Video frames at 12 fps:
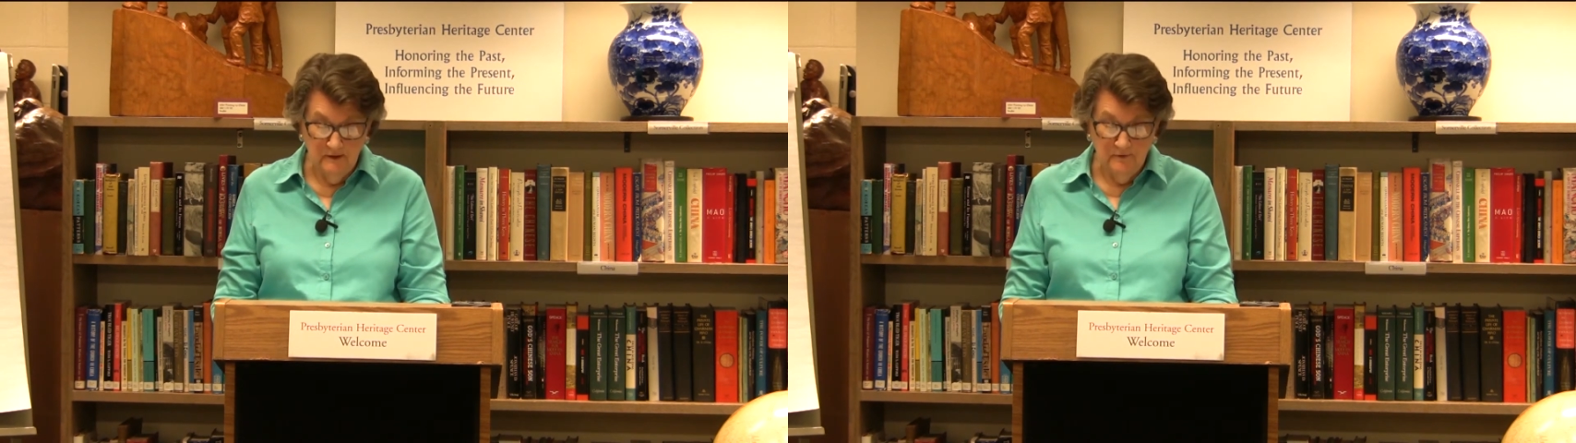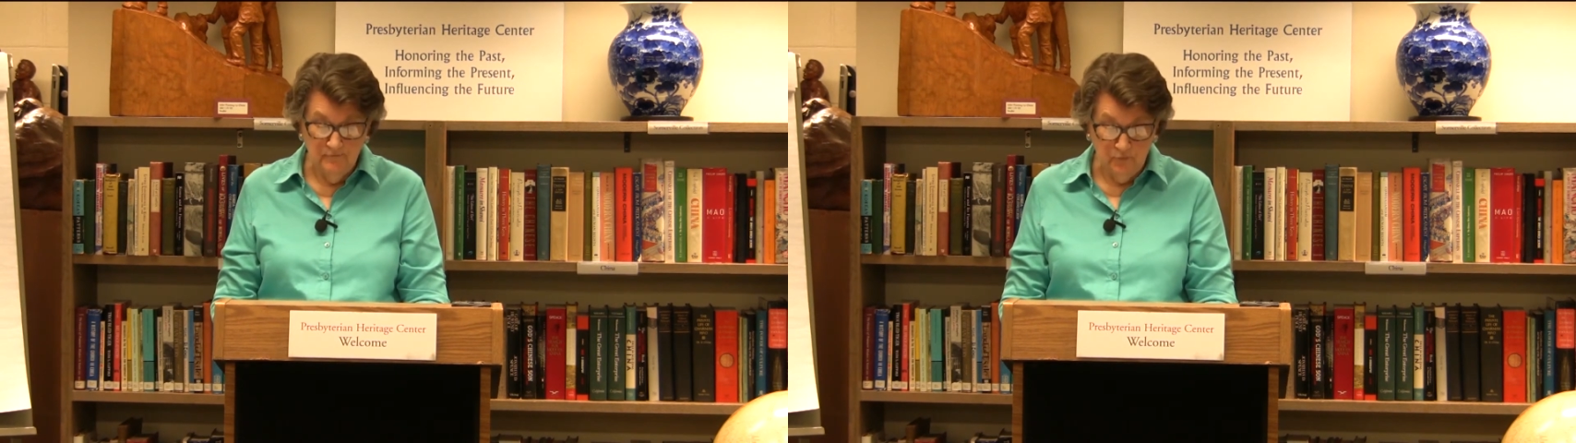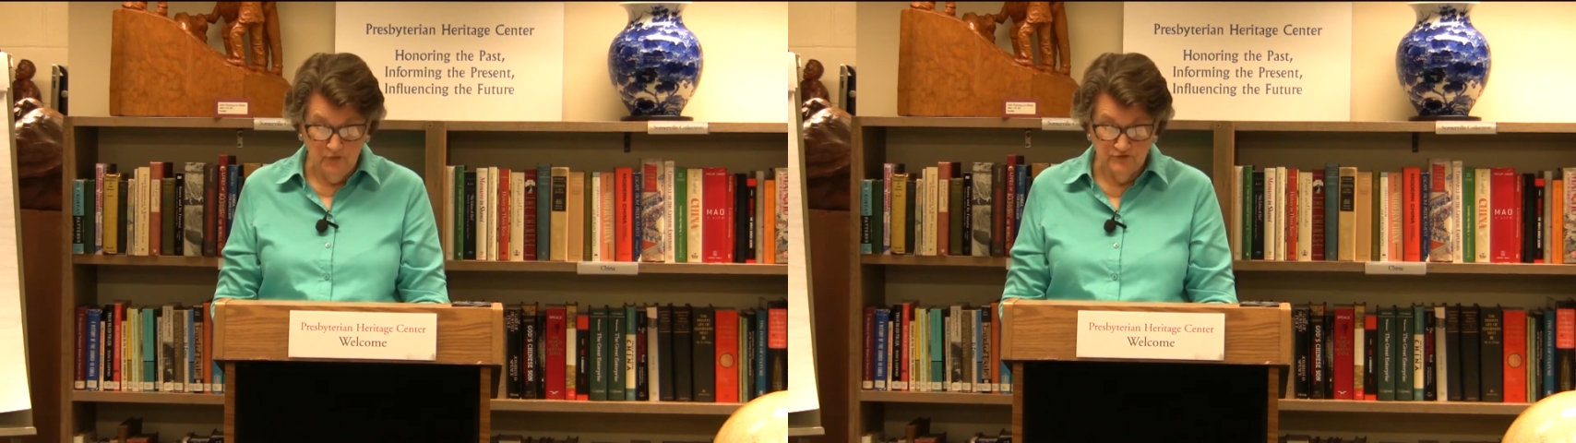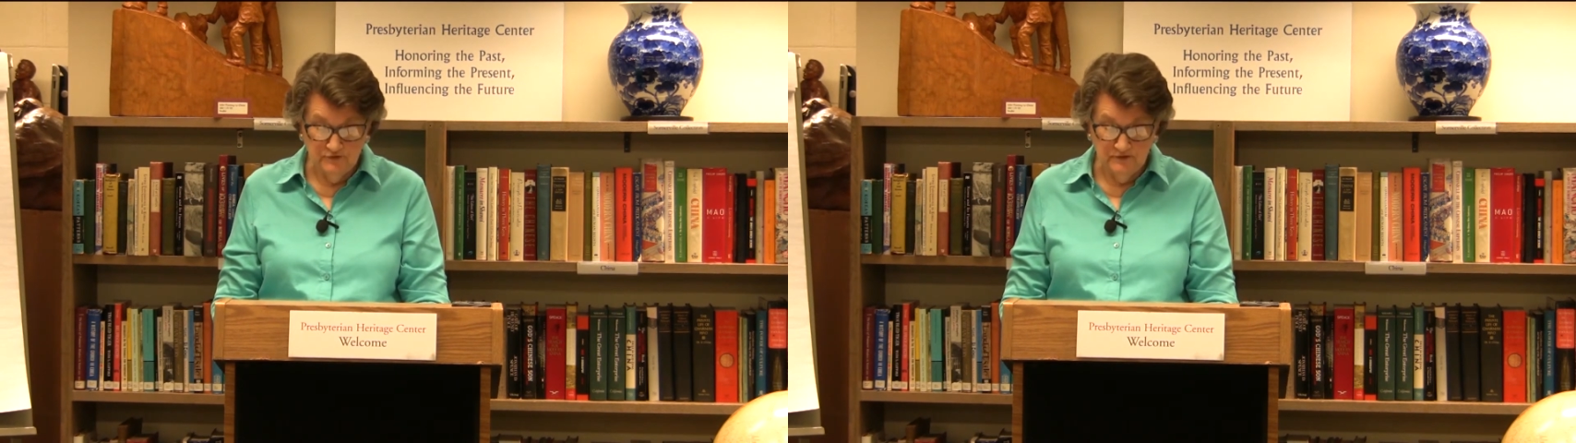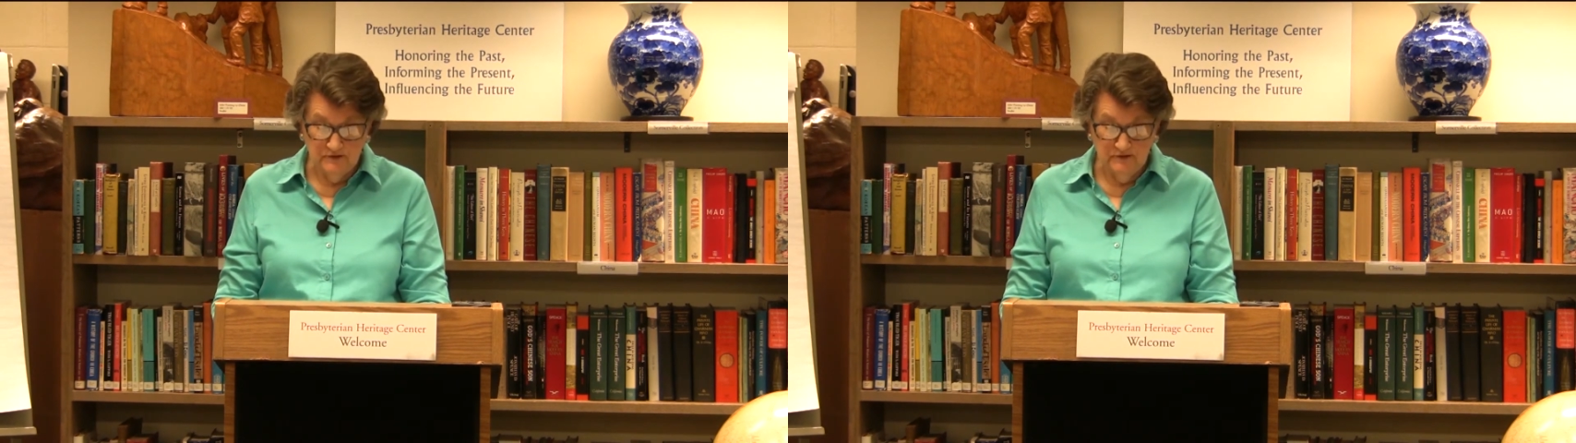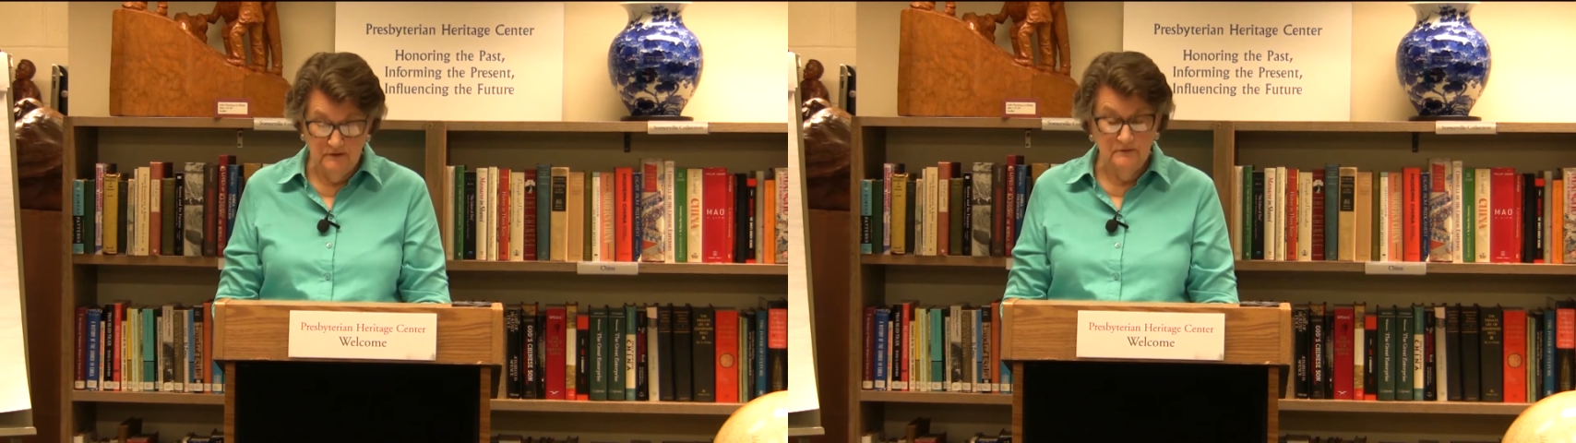
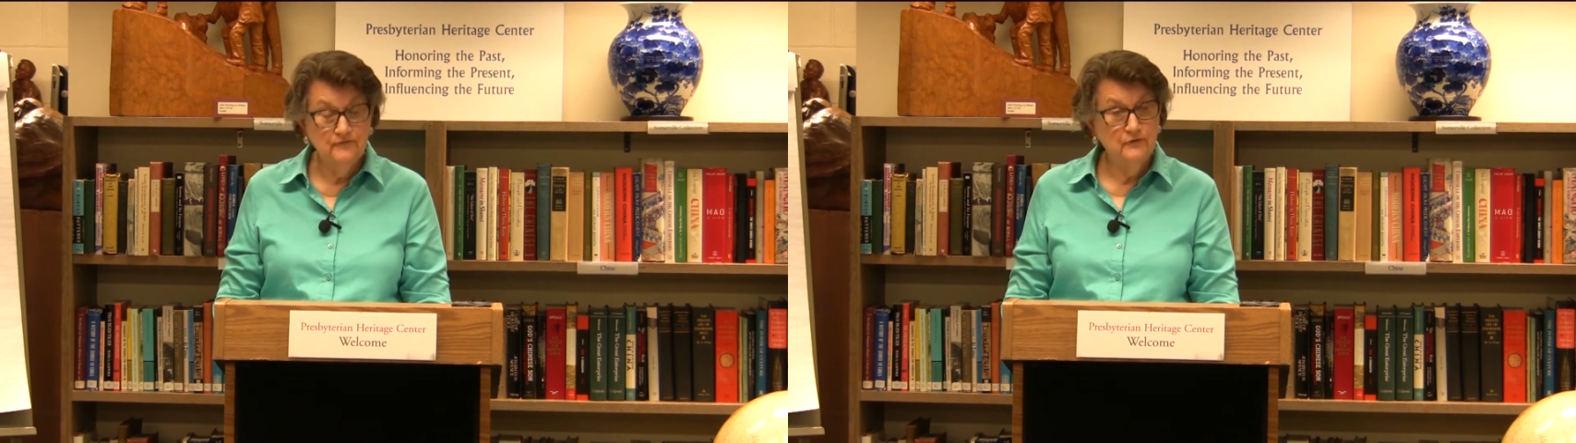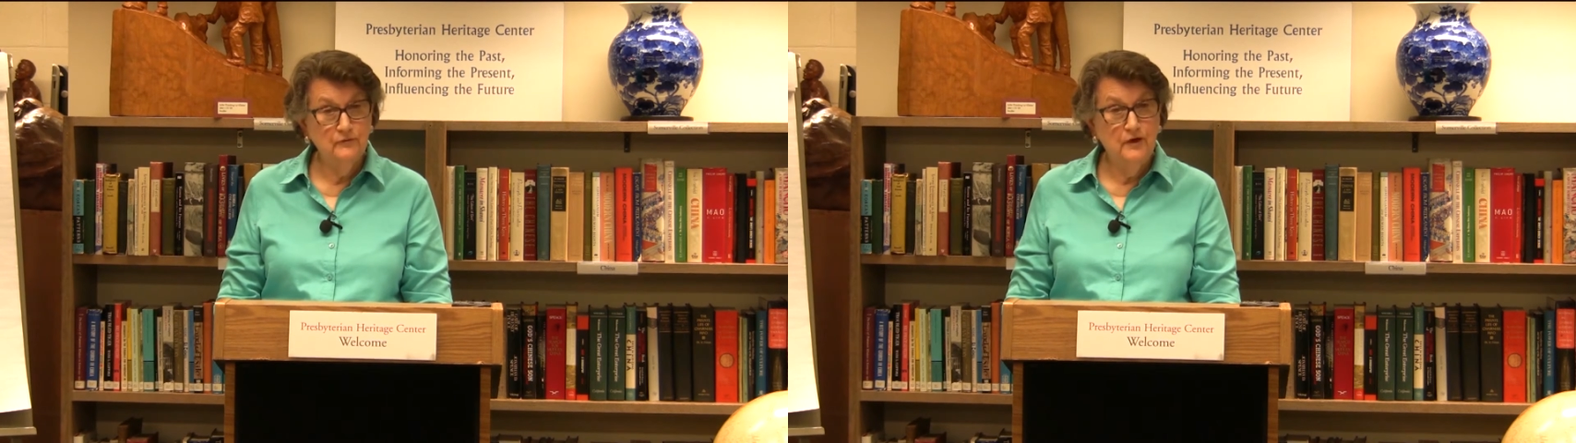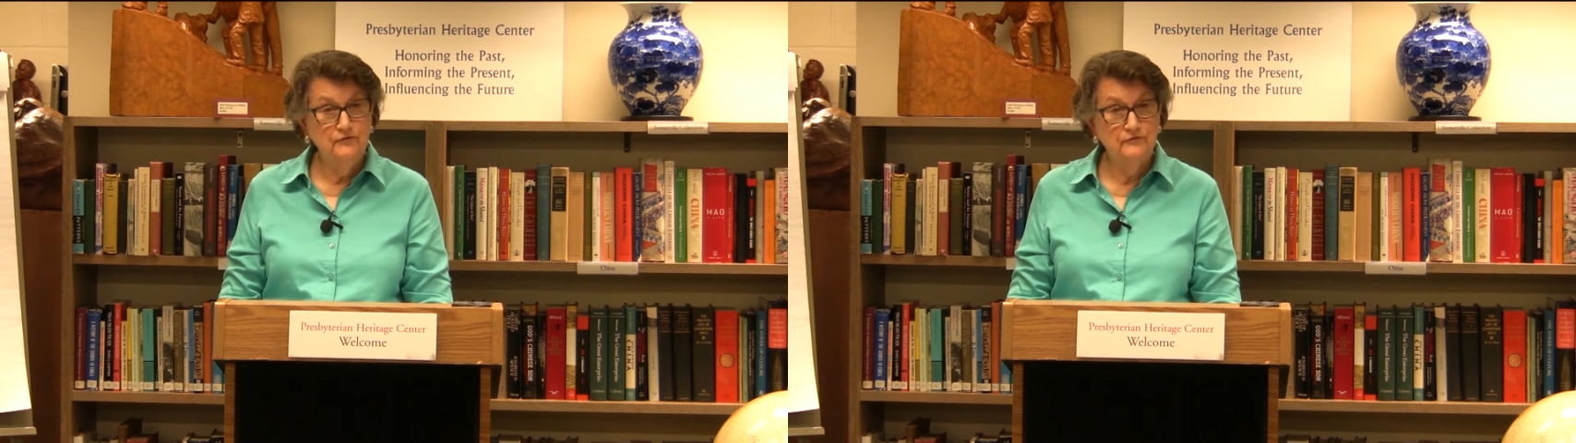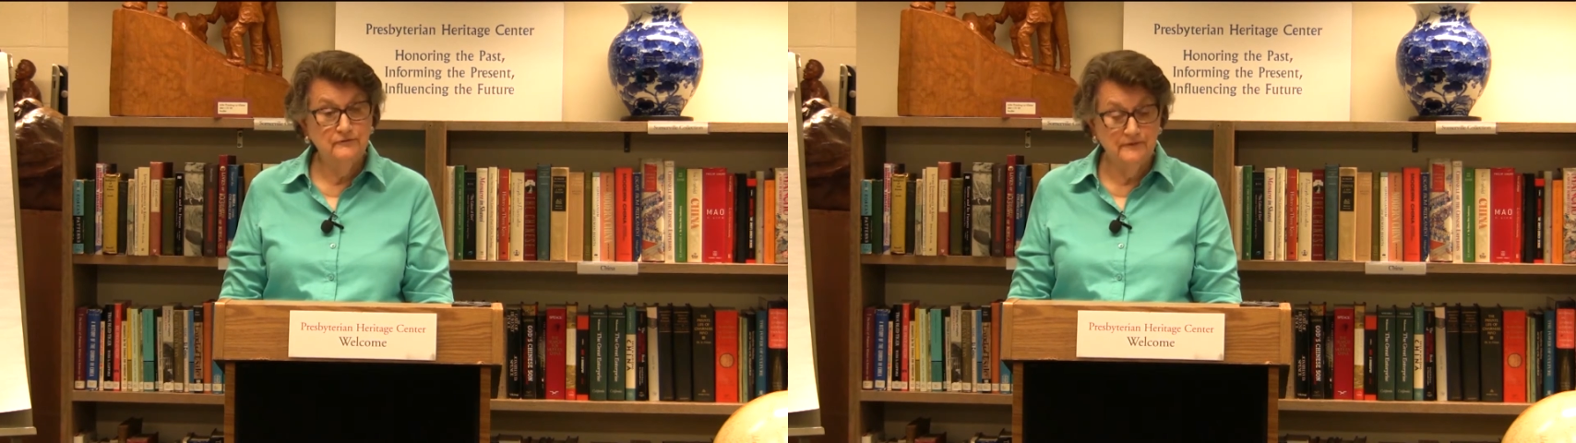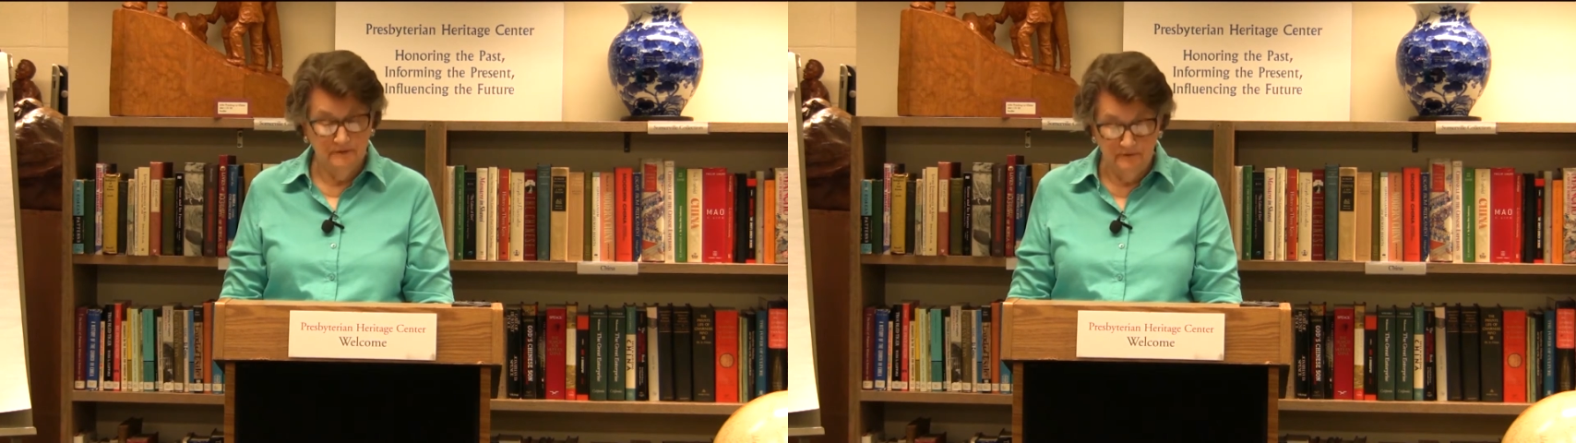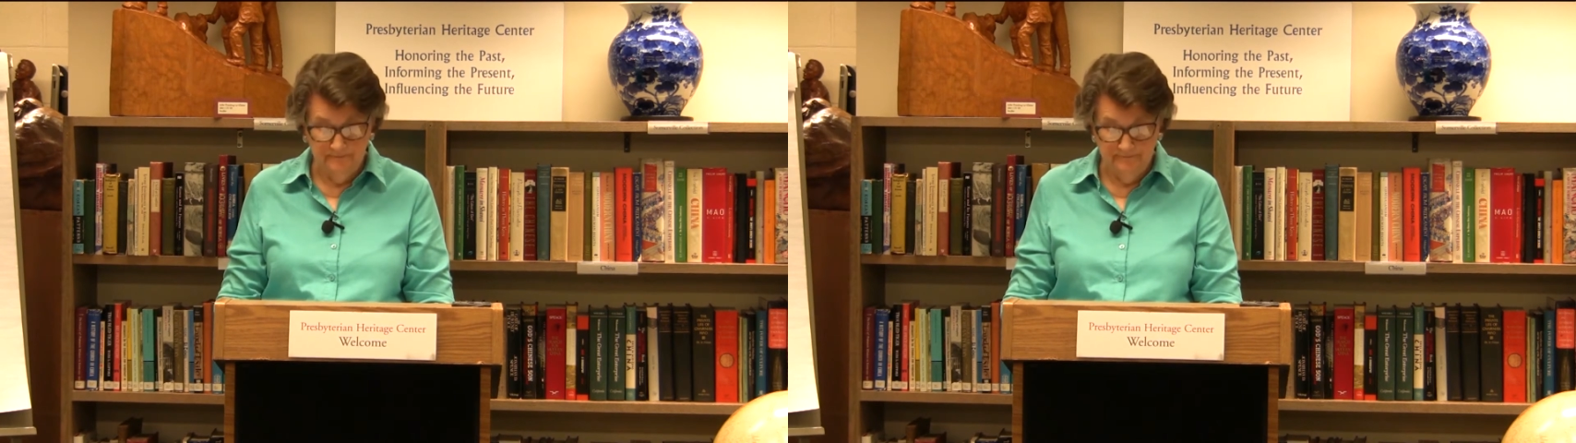Fortunately for
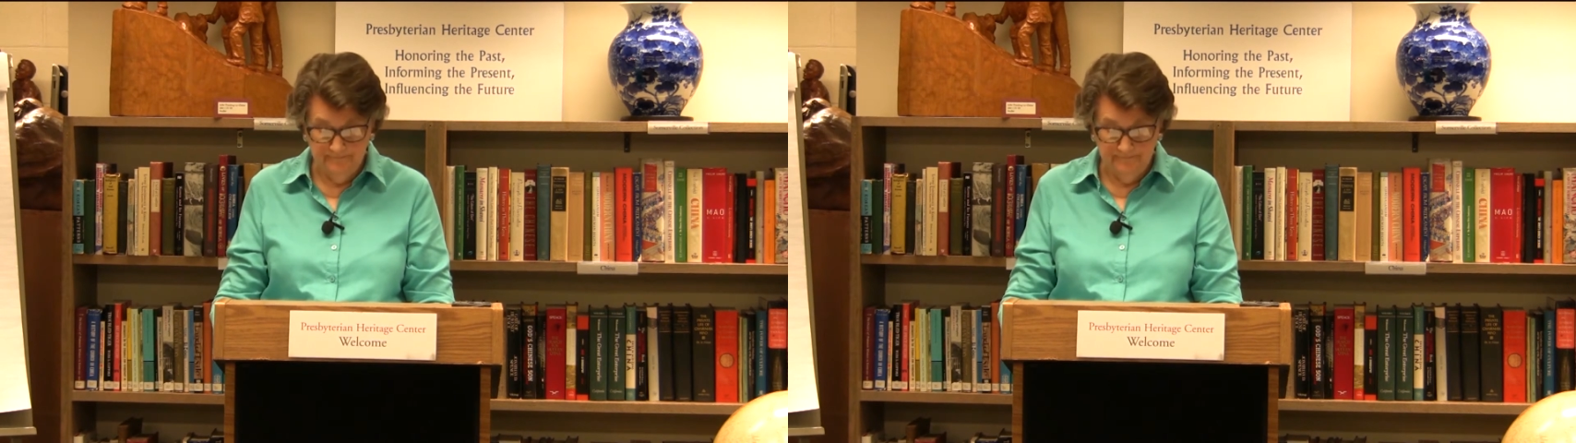Roosevelt,